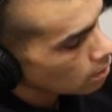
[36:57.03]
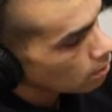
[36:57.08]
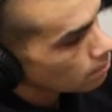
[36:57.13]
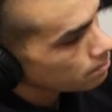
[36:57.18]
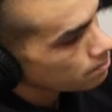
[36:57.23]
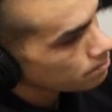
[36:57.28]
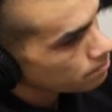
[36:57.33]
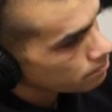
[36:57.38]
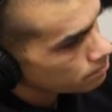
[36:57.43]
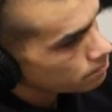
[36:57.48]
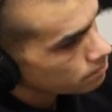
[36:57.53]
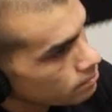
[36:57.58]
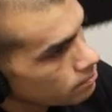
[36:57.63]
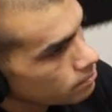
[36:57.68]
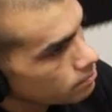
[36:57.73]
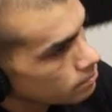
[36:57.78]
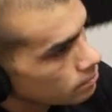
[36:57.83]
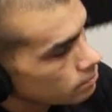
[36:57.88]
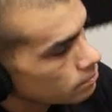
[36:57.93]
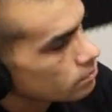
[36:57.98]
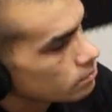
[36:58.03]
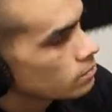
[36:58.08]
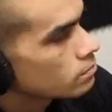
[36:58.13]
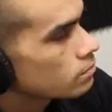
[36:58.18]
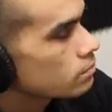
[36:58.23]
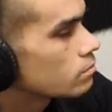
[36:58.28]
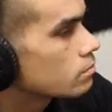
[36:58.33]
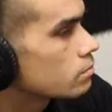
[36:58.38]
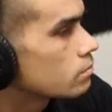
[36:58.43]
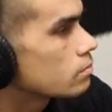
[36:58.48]

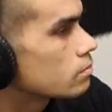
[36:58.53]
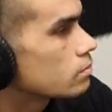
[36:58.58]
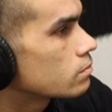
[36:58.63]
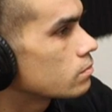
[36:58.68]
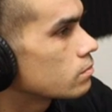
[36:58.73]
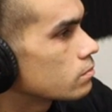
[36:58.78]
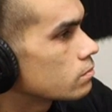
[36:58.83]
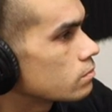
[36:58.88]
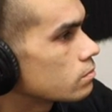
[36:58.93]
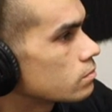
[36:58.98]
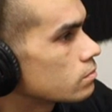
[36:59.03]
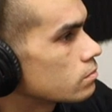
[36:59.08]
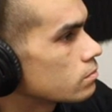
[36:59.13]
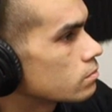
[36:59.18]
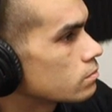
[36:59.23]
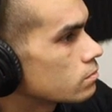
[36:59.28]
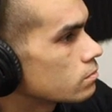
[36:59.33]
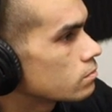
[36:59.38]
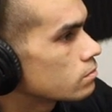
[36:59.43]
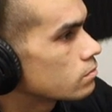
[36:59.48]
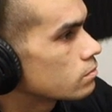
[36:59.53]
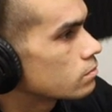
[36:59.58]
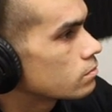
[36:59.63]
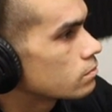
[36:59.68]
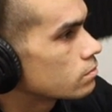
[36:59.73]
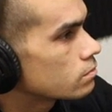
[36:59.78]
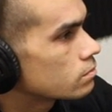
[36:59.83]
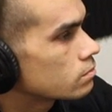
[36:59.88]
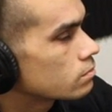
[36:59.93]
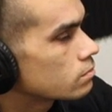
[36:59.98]

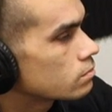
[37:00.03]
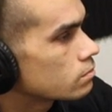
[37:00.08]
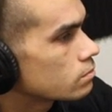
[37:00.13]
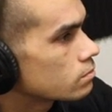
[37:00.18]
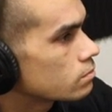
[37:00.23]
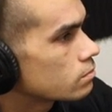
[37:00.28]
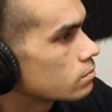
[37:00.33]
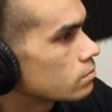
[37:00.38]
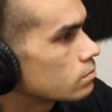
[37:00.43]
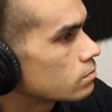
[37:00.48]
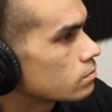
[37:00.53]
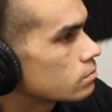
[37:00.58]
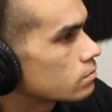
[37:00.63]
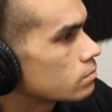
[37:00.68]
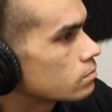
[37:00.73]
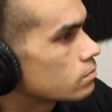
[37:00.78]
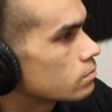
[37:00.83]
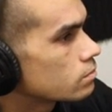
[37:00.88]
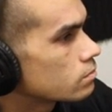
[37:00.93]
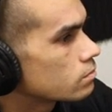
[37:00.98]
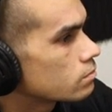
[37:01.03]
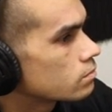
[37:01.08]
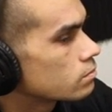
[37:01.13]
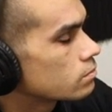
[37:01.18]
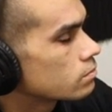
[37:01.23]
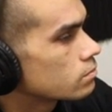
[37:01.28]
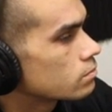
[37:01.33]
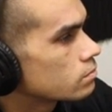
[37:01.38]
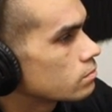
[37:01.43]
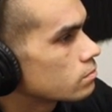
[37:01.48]

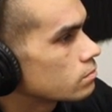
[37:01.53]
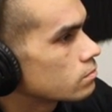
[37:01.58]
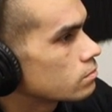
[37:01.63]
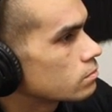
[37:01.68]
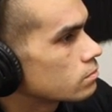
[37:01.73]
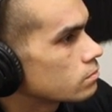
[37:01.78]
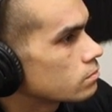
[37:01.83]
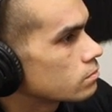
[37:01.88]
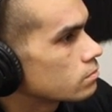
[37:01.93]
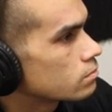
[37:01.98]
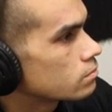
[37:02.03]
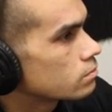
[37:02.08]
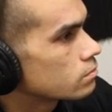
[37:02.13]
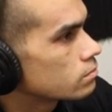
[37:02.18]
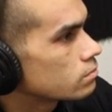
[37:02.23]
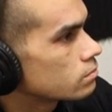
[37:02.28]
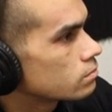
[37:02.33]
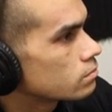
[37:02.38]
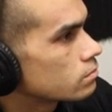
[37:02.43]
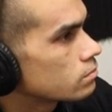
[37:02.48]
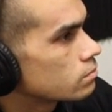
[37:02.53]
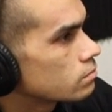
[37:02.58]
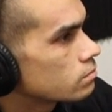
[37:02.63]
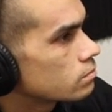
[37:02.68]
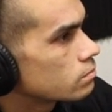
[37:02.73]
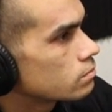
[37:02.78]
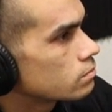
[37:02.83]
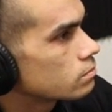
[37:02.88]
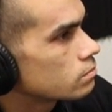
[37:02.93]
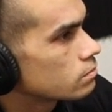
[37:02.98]

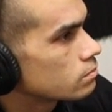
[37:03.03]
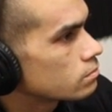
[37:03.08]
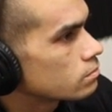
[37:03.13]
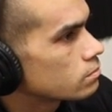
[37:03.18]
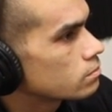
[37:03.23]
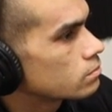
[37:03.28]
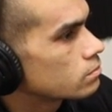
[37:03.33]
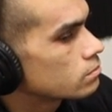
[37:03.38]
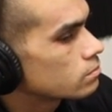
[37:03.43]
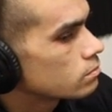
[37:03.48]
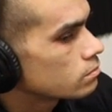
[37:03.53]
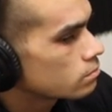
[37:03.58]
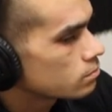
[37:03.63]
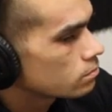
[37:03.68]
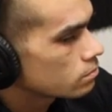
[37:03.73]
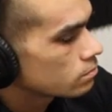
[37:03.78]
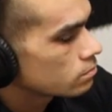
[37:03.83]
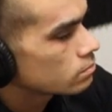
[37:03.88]
(silent)